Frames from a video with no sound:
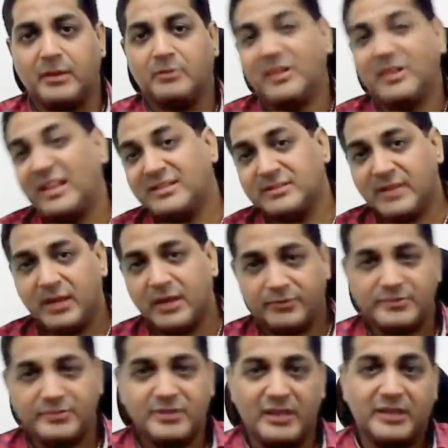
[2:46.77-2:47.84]
Now that's kind of
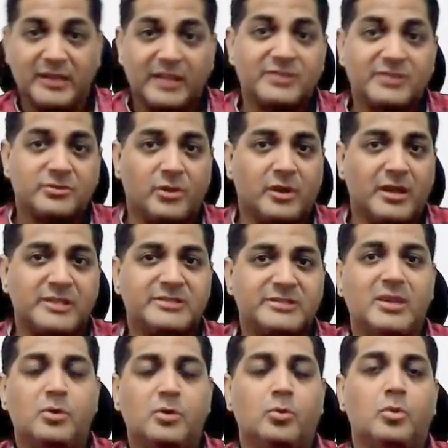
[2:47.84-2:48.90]
silly. That's not
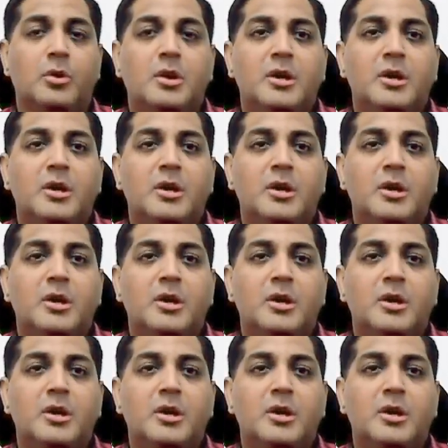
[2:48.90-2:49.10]
SEO.